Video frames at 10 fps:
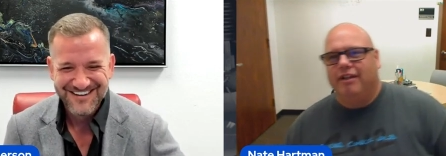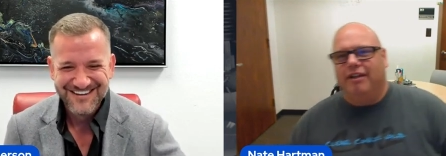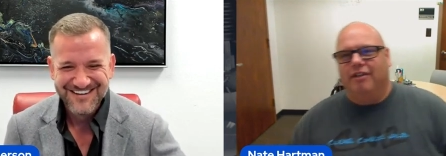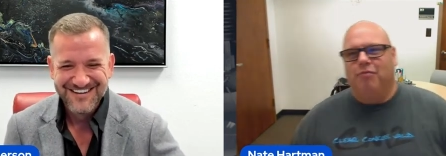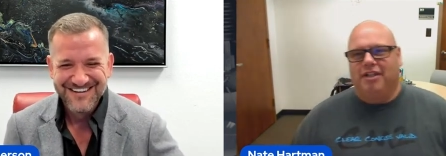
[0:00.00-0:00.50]

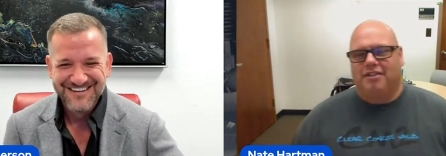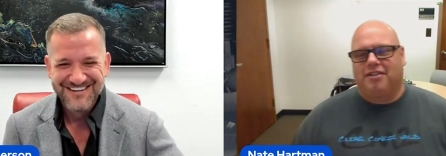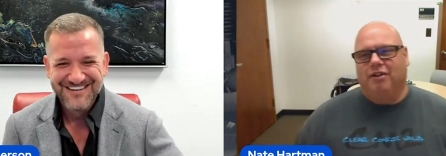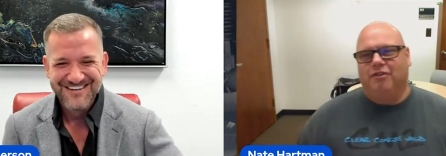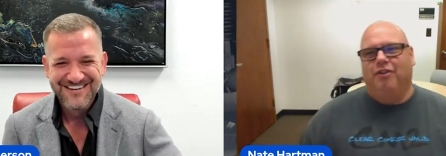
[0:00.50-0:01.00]
Speaker 1: of my
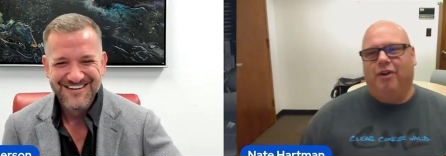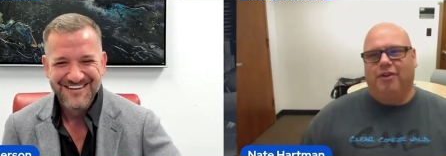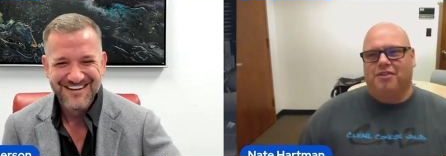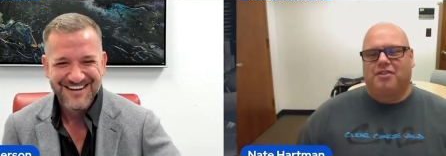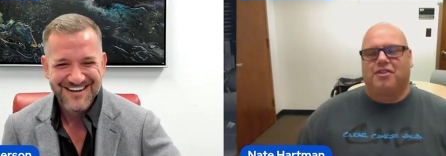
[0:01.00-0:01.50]
cell
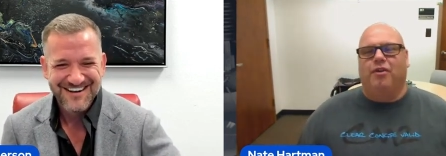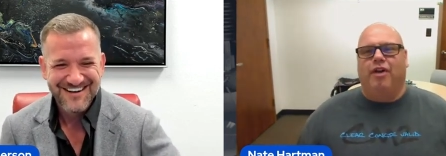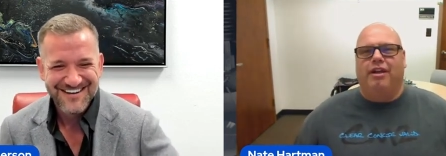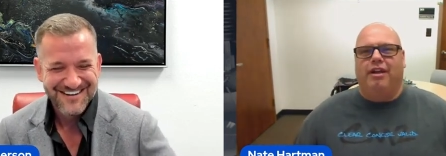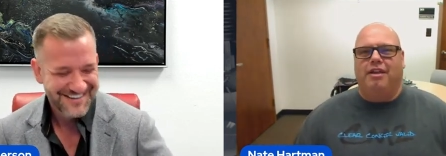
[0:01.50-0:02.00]
phone, and so
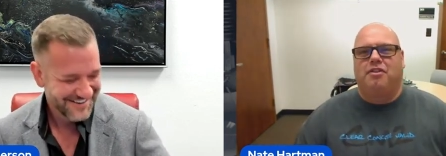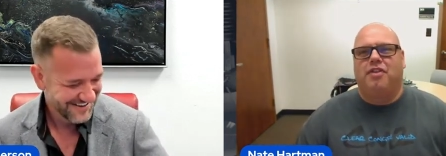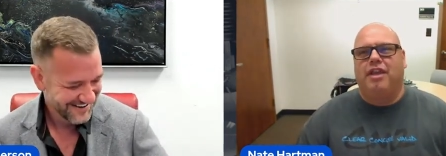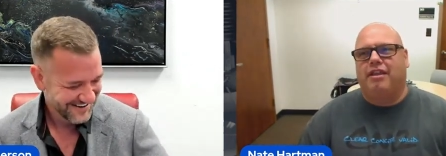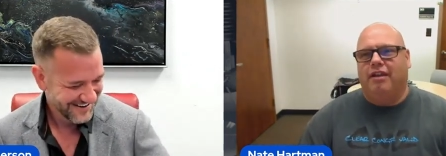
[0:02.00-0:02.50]
I I
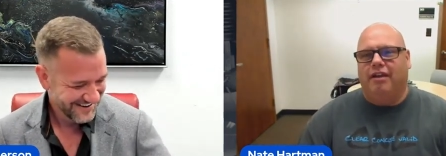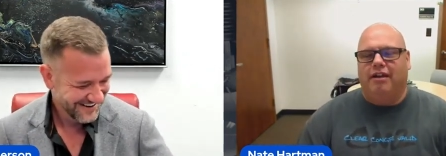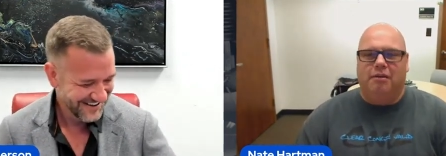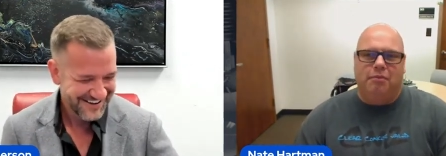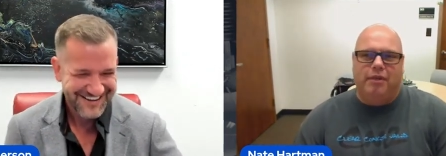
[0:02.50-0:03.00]
think
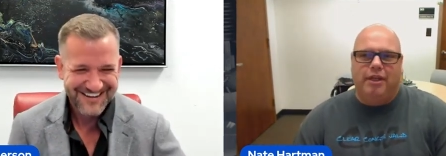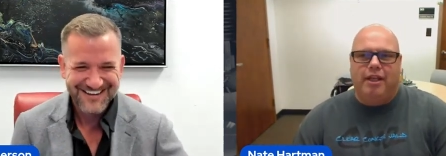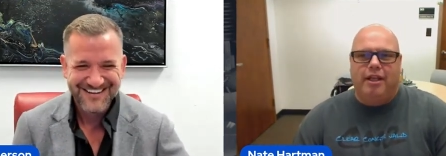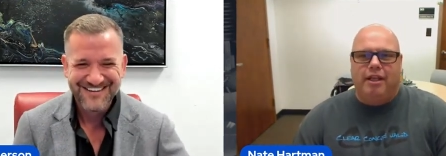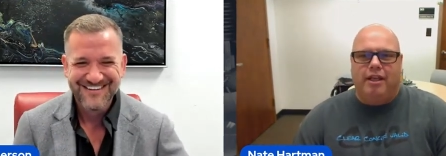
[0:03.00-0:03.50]
um,
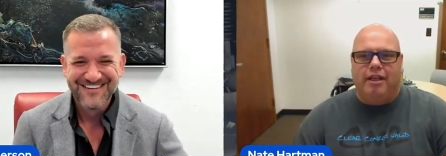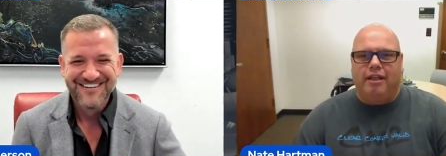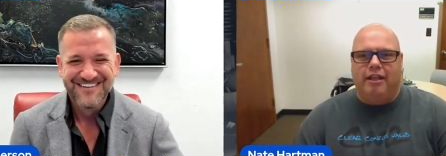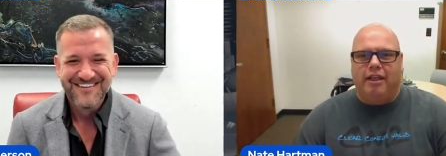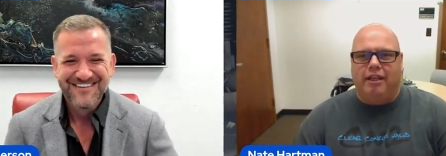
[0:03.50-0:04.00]

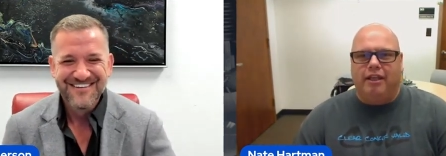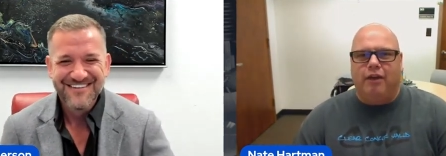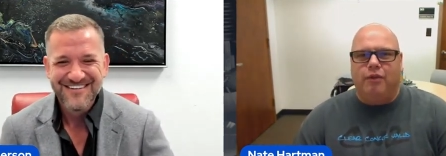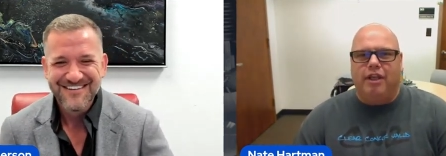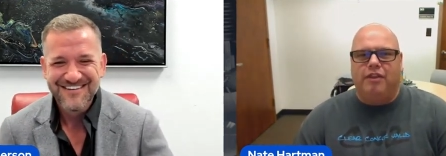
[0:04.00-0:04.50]
you, you
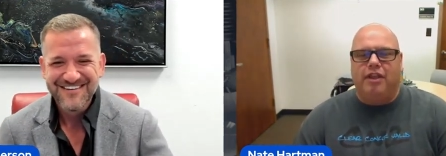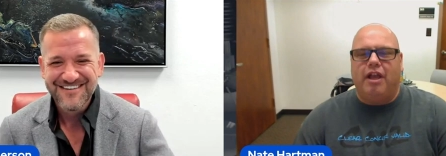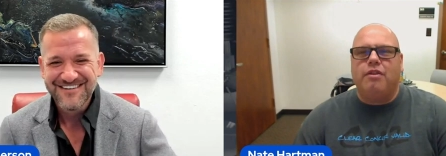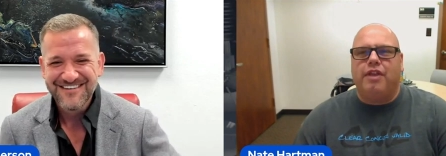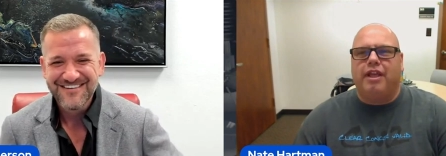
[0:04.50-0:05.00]
know the the
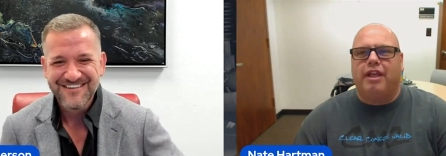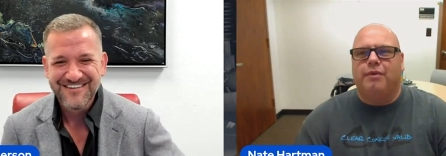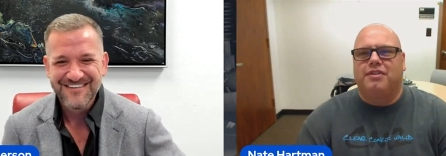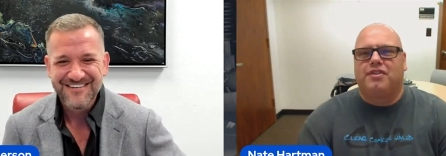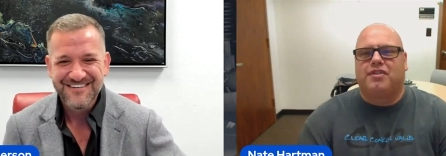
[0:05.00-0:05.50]
other thing
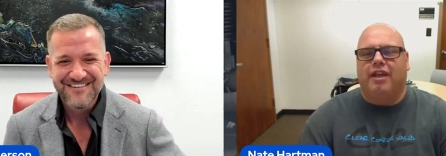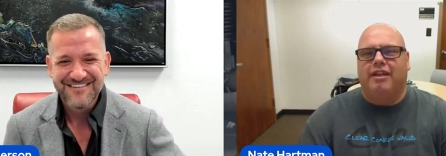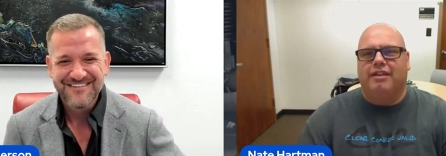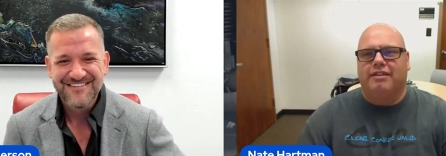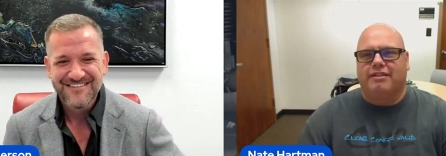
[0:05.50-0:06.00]
I would
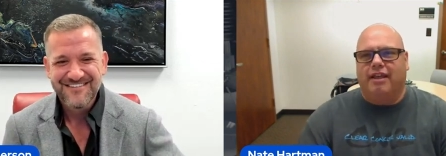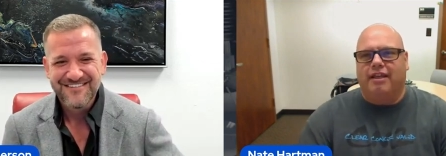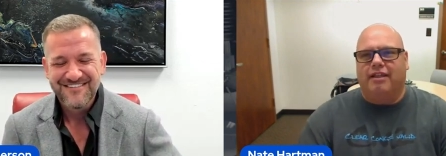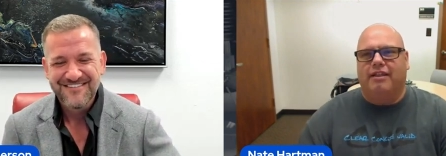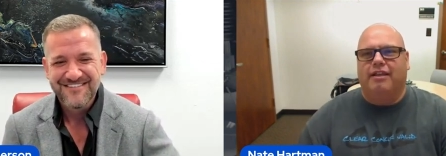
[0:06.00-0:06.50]
say is
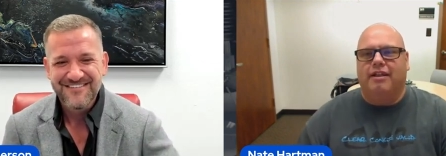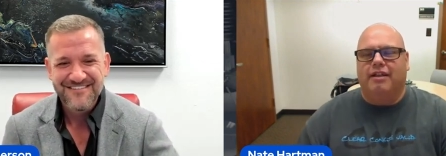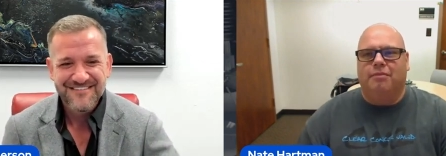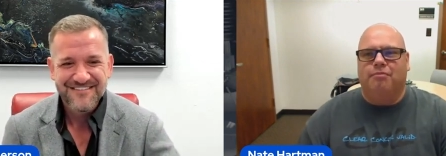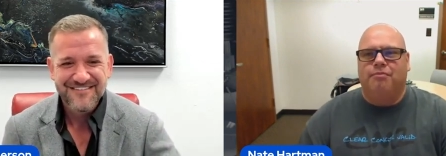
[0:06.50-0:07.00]
that
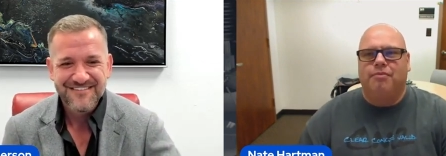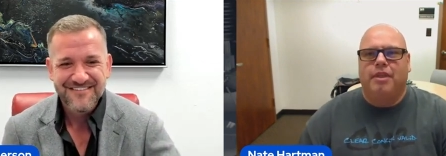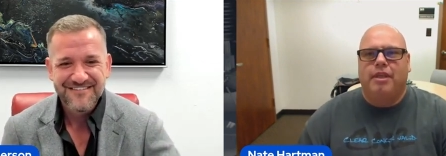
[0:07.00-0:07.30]
um,